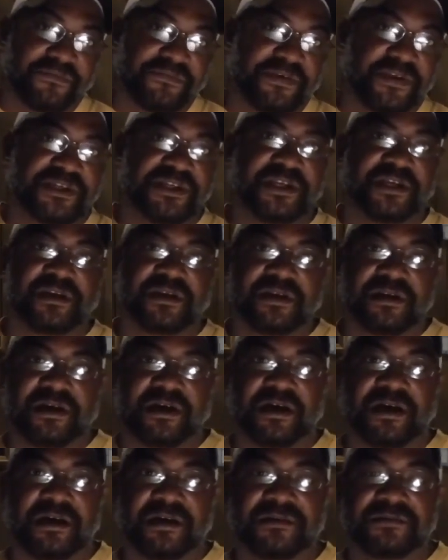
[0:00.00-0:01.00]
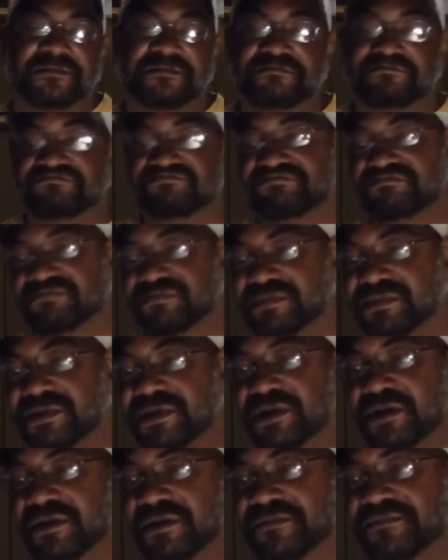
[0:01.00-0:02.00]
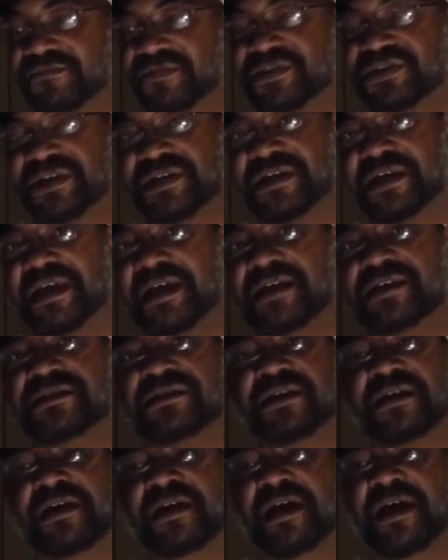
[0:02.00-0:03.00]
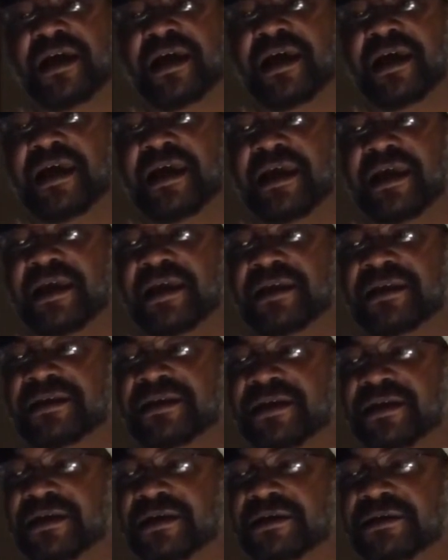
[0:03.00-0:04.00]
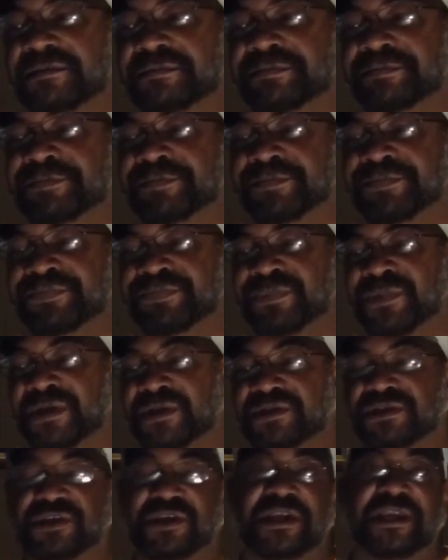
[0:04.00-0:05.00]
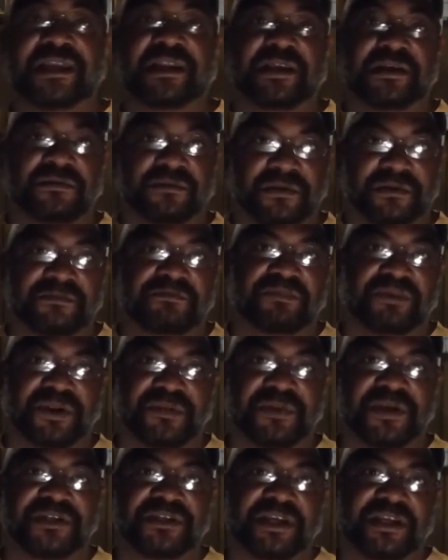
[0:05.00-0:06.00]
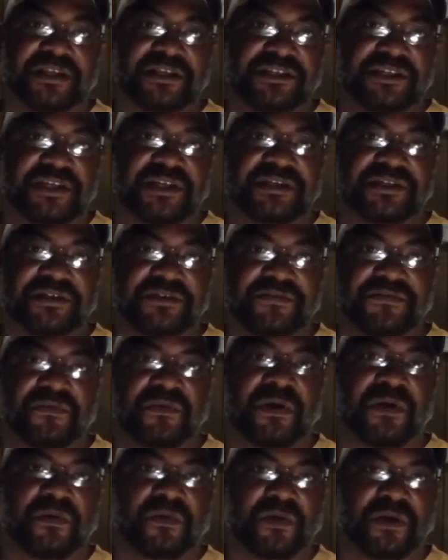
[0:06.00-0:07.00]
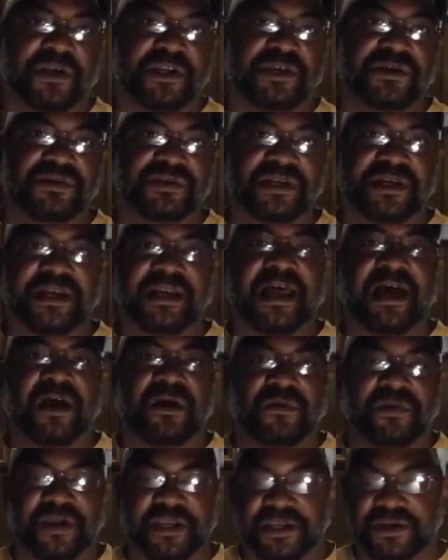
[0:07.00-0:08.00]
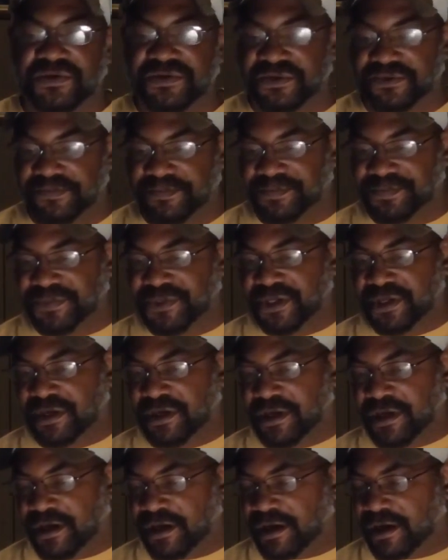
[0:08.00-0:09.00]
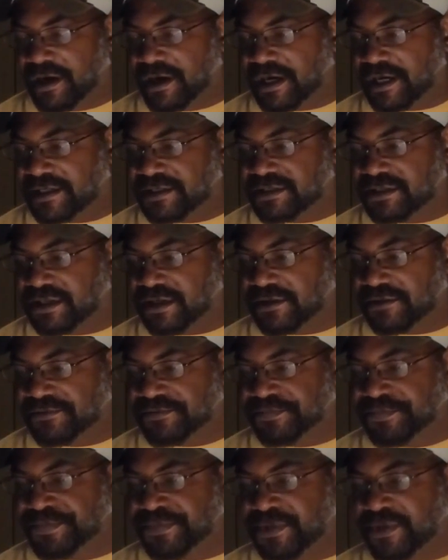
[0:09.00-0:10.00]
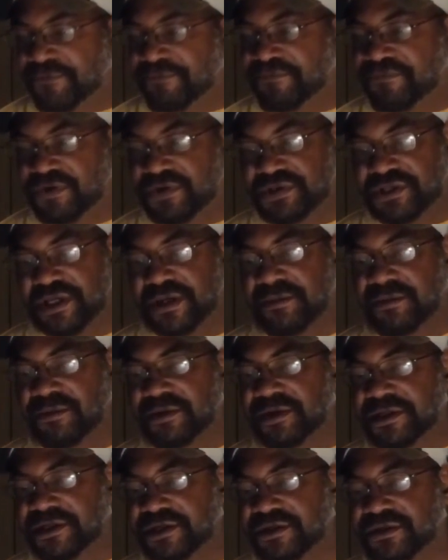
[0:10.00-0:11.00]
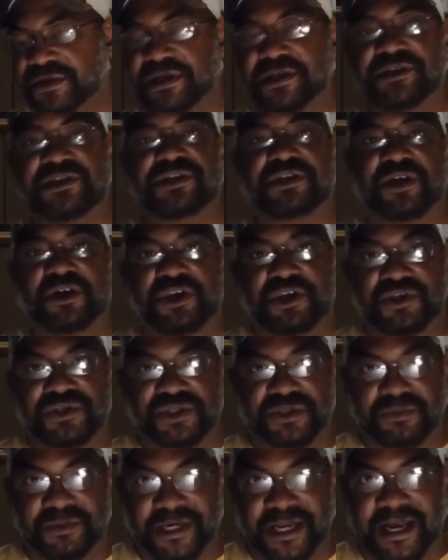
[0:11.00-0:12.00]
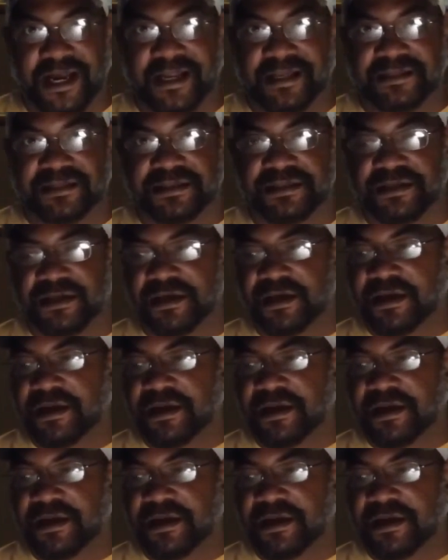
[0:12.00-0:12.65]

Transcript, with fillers: fishing, uh, your fishing days, and um, so you get a, pretty much get a gist of what we're using and how we use them. All right, so first thing I'm going to do is show you some knots.